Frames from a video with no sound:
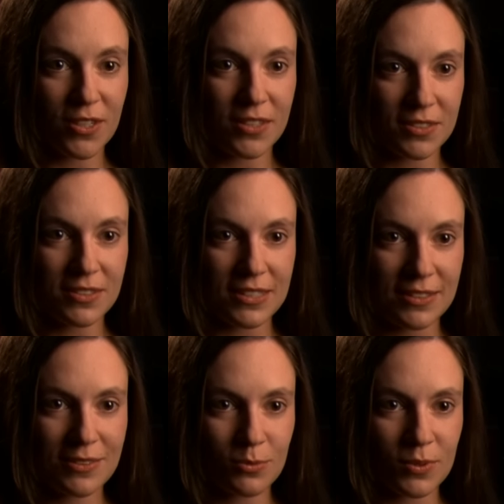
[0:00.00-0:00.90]
that these
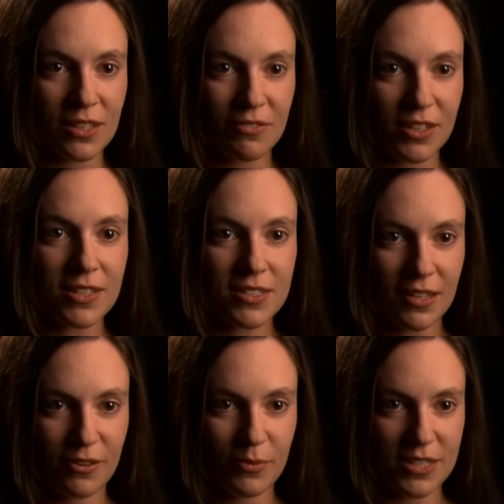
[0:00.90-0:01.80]
things were living
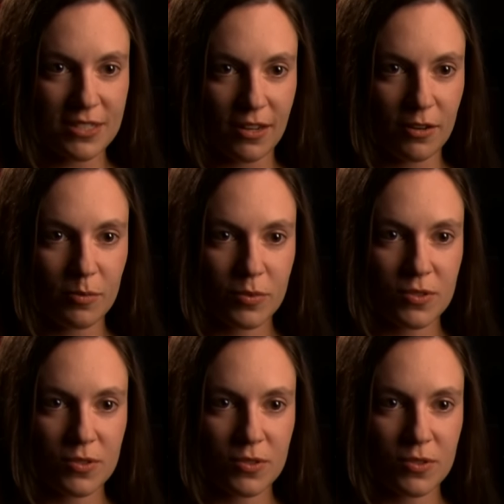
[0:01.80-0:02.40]
inside of my scalp.